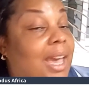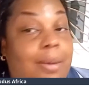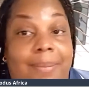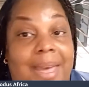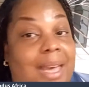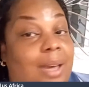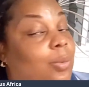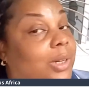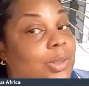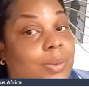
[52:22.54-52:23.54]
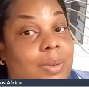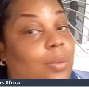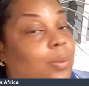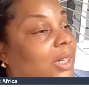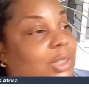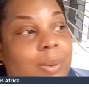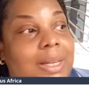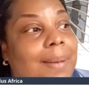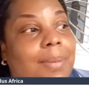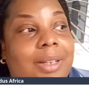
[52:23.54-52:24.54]
And man, watch
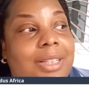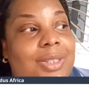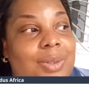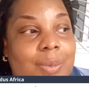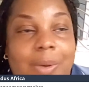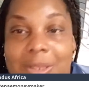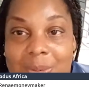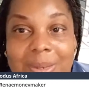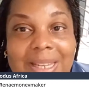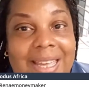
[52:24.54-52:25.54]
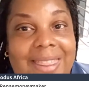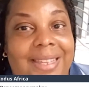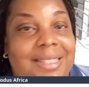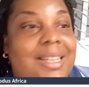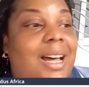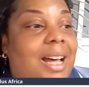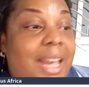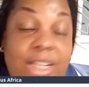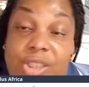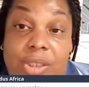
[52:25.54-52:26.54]
what I'm gonna do once we get this
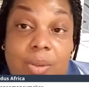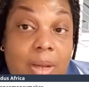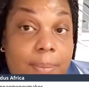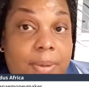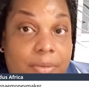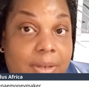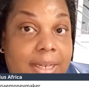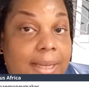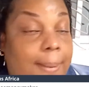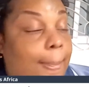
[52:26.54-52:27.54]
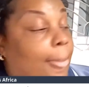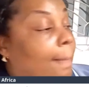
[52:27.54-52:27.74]
NGO up and running.